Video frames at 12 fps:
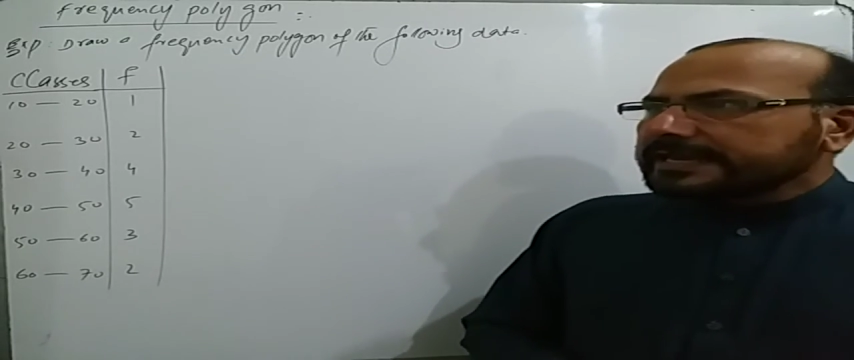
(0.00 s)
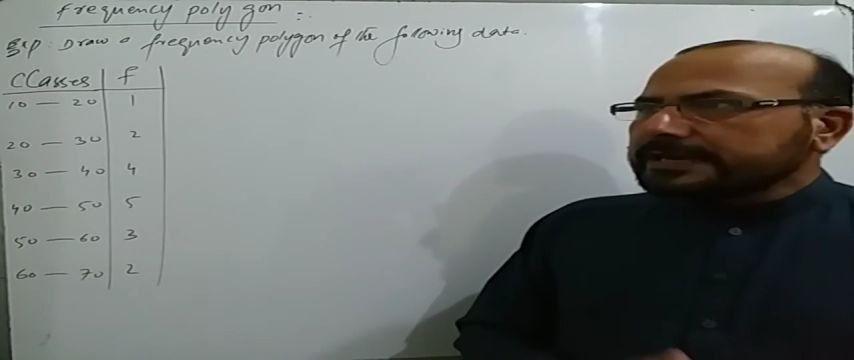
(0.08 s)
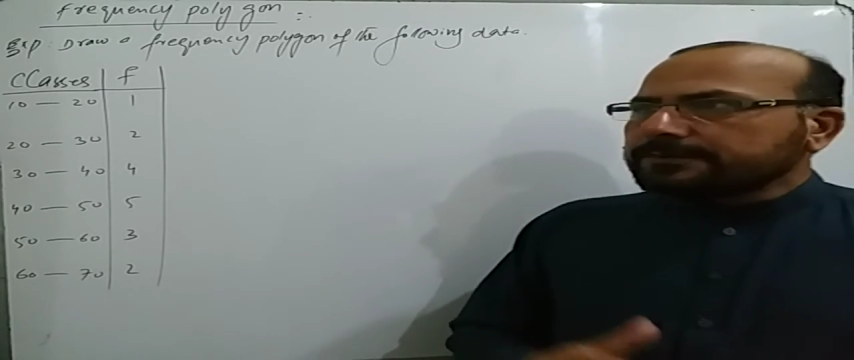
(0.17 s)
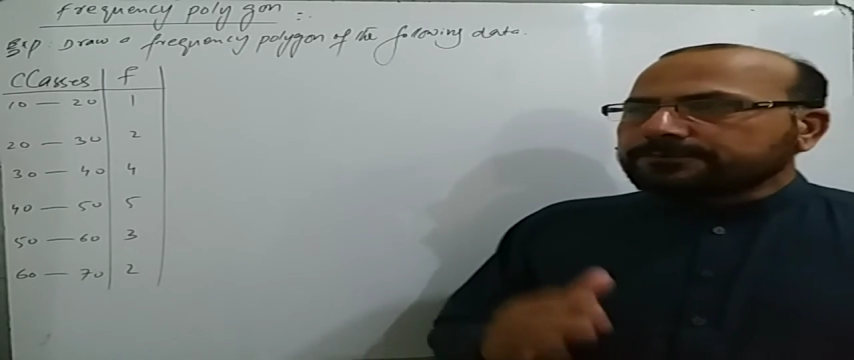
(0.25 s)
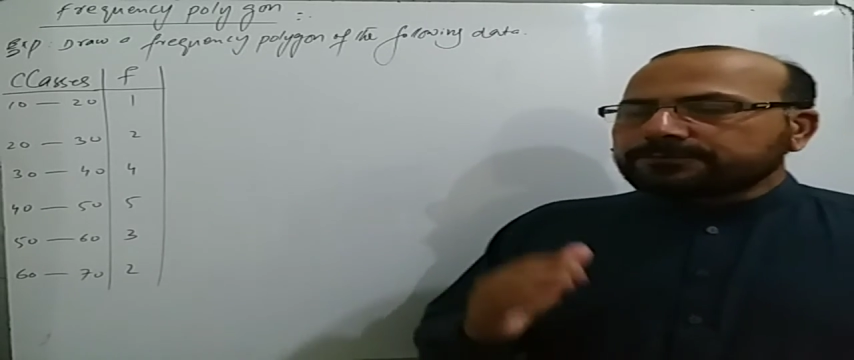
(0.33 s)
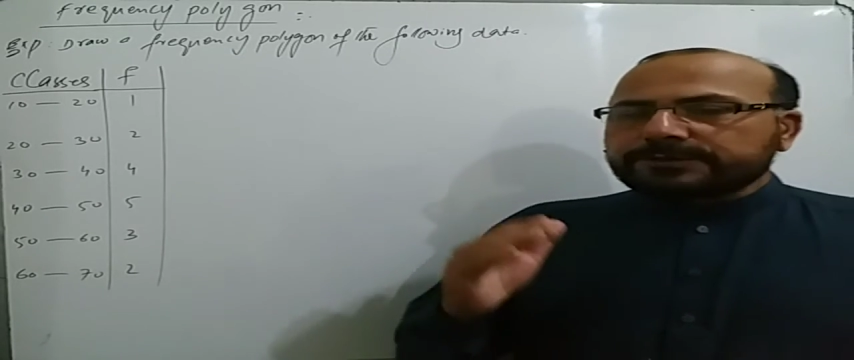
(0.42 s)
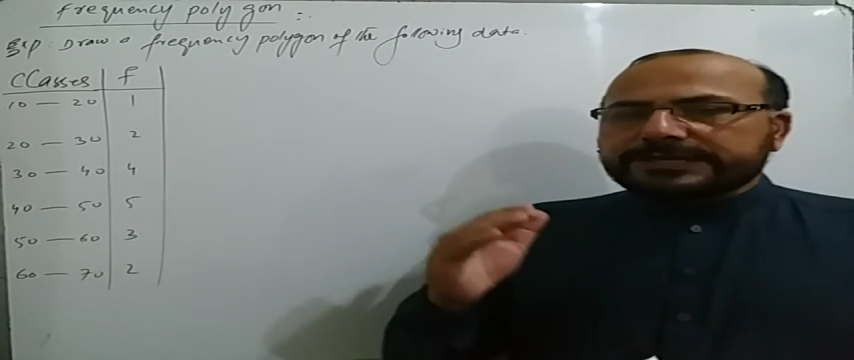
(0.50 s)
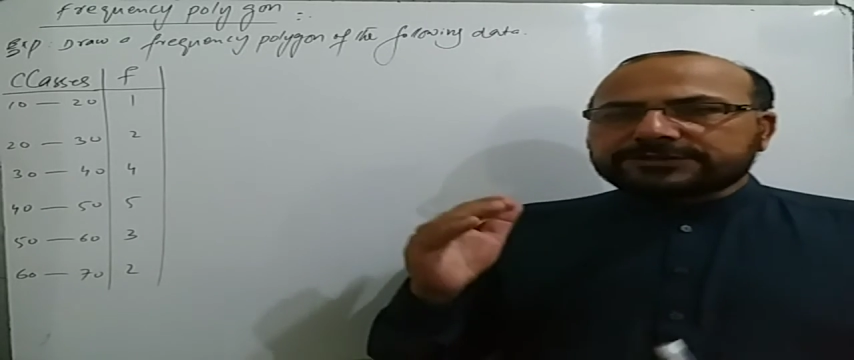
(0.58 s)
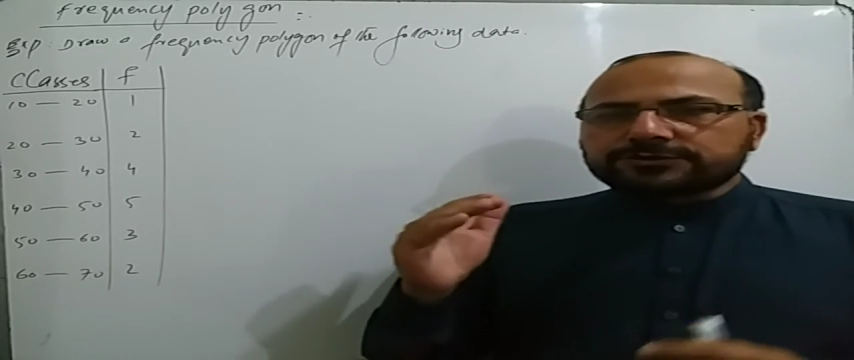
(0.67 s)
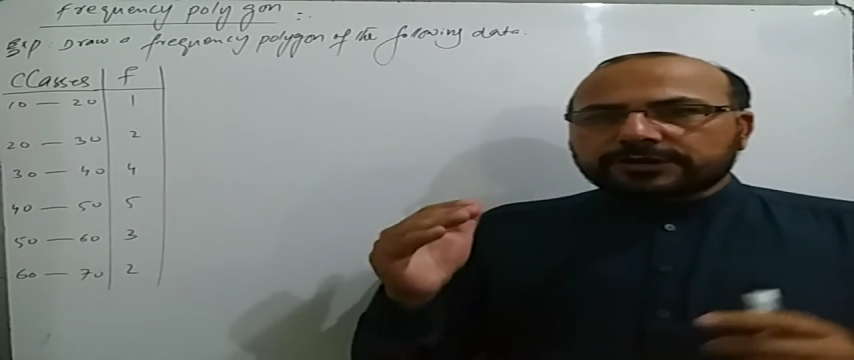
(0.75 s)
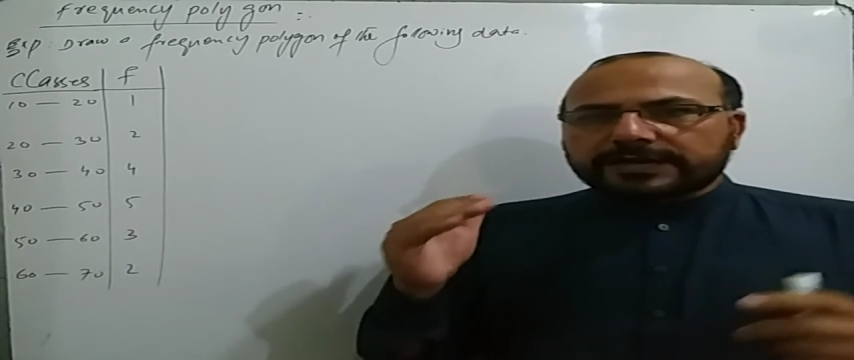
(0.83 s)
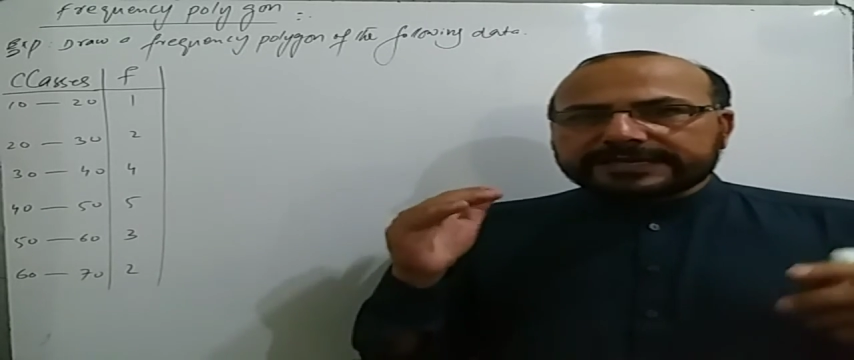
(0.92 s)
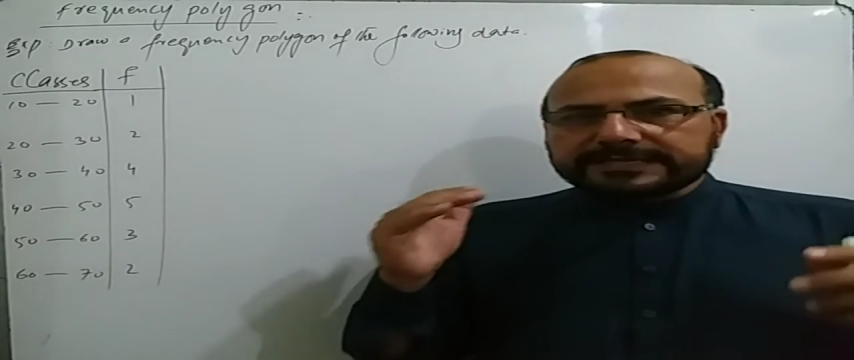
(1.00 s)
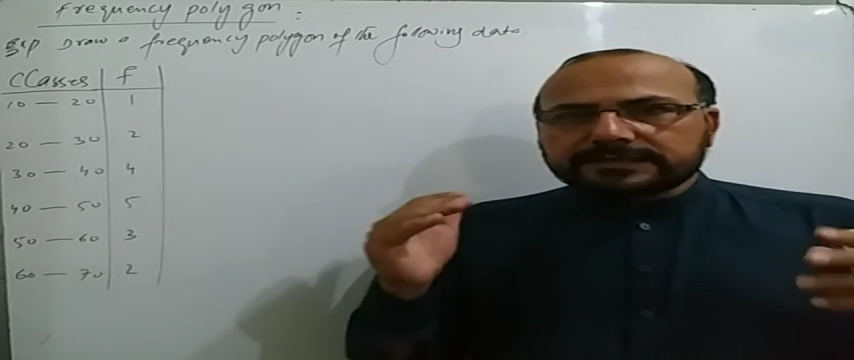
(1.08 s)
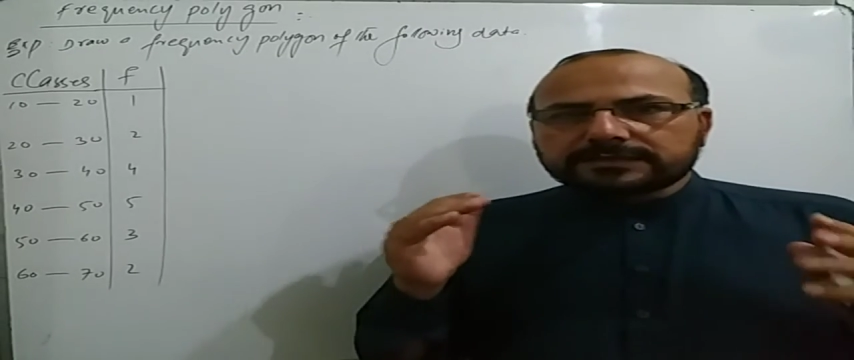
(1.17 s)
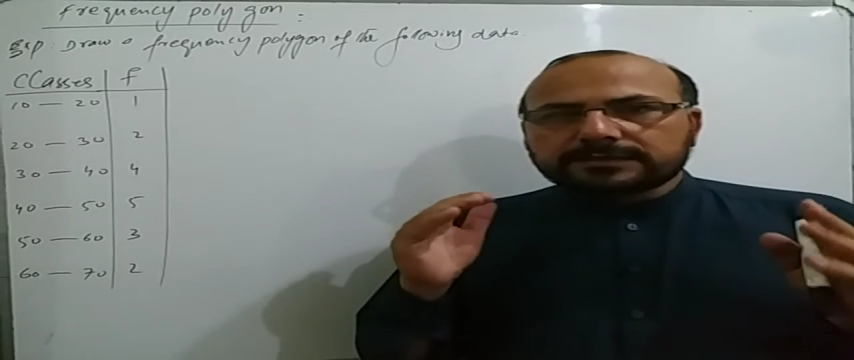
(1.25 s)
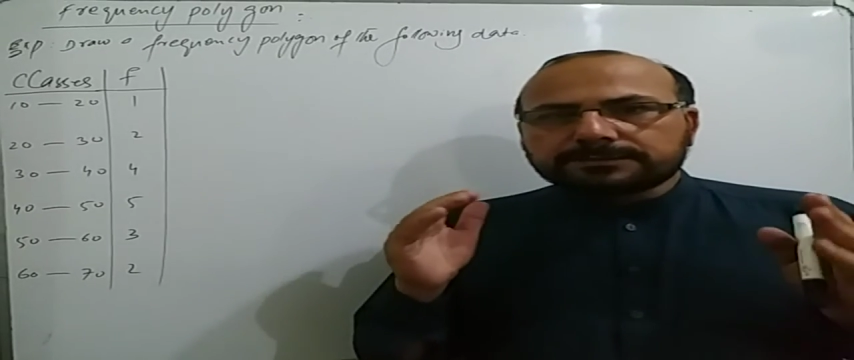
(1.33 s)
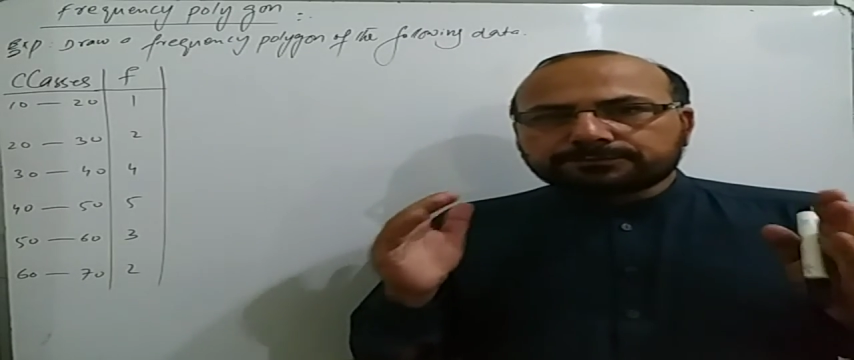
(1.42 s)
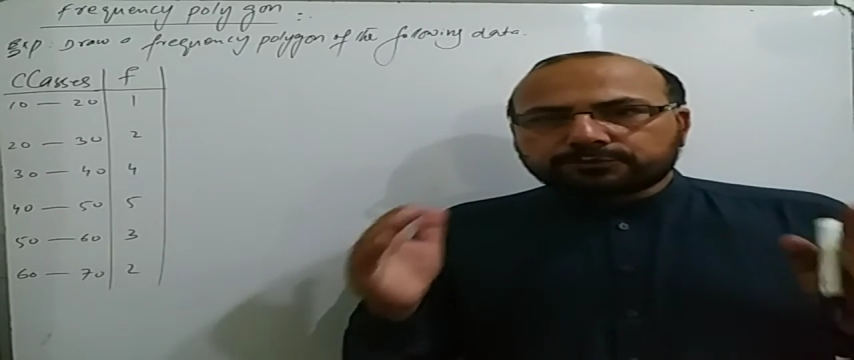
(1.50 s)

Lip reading: If we join the